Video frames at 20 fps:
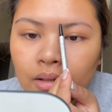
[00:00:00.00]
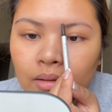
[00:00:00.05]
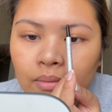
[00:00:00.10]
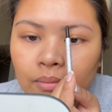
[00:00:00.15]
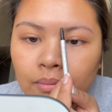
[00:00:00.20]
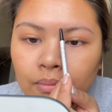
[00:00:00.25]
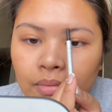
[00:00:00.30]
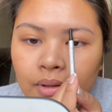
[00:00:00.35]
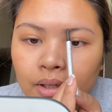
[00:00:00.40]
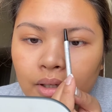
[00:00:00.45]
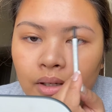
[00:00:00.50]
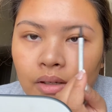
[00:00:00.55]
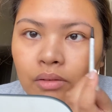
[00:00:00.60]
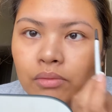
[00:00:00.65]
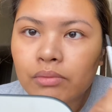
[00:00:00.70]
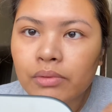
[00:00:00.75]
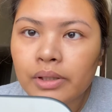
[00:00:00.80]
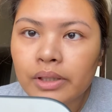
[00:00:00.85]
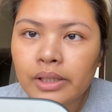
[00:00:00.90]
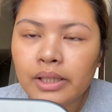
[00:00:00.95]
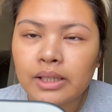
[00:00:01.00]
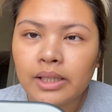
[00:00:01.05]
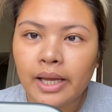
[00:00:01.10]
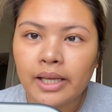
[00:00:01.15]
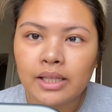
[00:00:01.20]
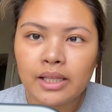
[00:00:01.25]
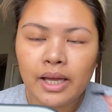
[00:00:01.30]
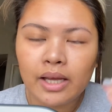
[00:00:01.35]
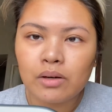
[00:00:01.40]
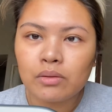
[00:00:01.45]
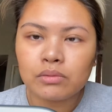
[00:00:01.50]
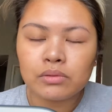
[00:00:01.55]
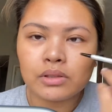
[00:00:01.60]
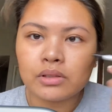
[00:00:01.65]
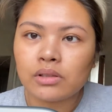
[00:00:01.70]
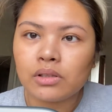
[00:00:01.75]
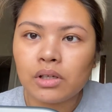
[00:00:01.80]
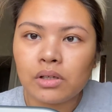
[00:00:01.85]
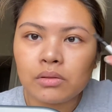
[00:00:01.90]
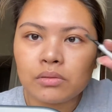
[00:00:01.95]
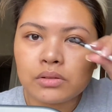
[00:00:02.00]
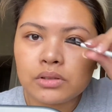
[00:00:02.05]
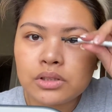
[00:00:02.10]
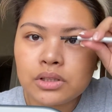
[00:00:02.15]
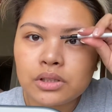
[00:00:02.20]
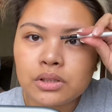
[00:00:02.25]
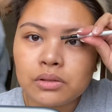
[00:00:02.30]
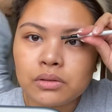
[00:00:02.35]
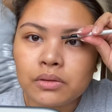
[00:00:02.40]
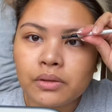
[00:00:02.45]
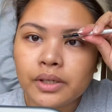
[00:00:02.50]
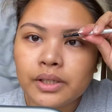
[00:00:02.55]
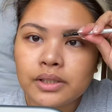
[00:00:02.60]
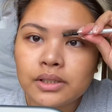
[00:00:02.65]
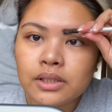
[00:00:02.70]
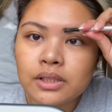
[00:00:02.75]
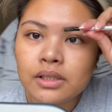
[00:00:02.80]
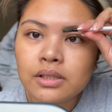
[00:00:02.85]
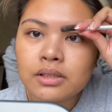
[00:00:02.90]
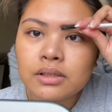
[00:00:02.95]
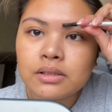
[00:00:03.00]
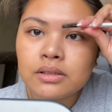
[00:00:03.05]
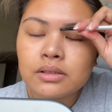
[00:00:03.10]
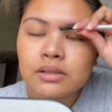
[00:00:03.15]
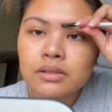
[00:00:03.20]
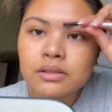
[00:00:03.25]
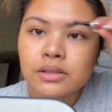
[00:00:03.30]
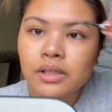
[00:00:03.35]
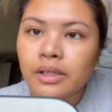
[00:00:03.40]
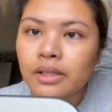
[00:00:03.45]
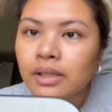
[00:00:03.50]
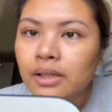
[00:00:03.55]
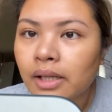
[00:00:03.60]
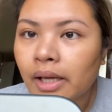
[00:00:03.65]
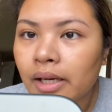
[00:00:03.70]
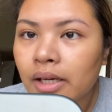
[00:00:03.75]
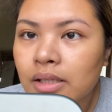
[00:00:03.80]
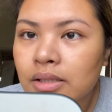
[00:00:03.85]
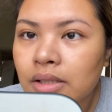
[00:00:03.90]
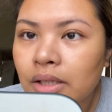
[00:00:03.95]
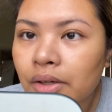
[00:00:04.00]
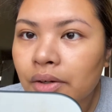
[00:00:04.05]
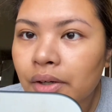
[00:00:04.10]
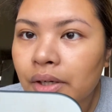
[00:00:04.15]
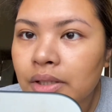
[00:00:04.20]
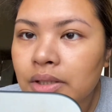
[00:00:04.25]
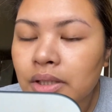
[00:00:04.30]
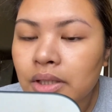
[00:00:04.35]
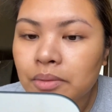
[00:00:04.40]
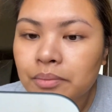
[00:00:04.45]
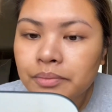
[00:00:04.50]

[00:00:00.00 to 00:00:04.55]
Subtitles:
But I go really lightly. I don't go too crazy. Sorry, the lighting's like crazy.